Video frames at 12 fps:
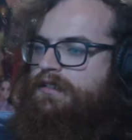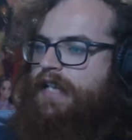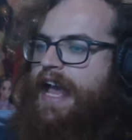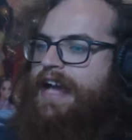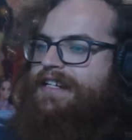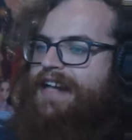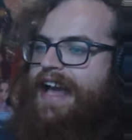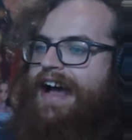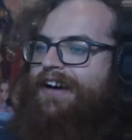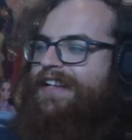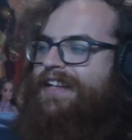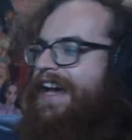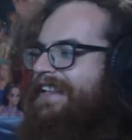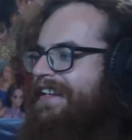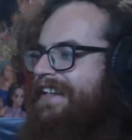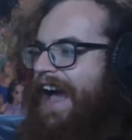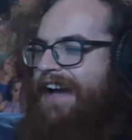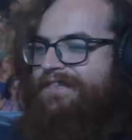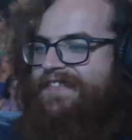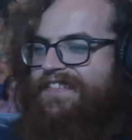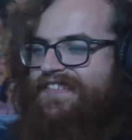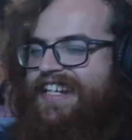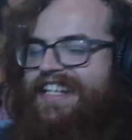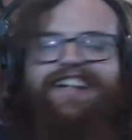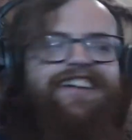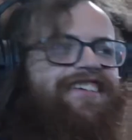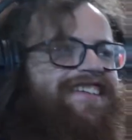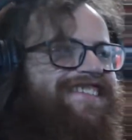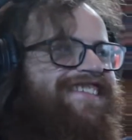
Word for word: And now, yeah, like half the video is